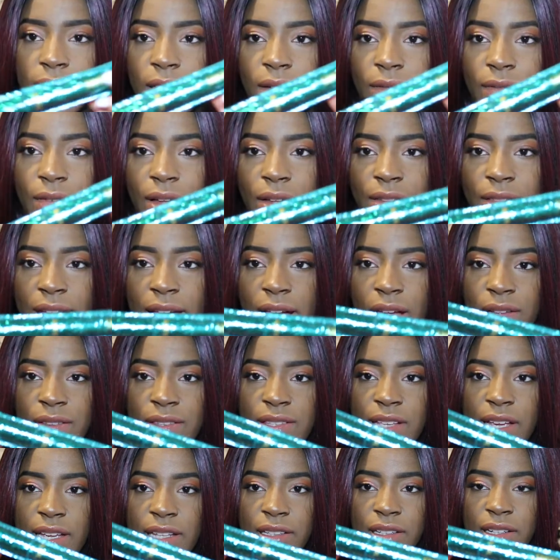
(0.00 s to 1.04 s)
love how the
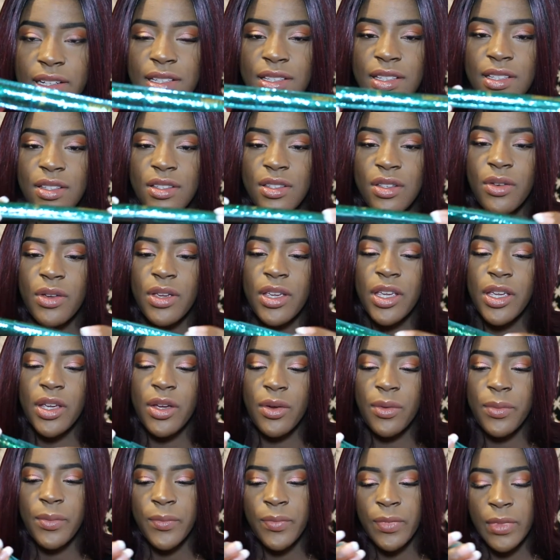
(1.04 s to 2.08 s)
outside looks, it's so cute.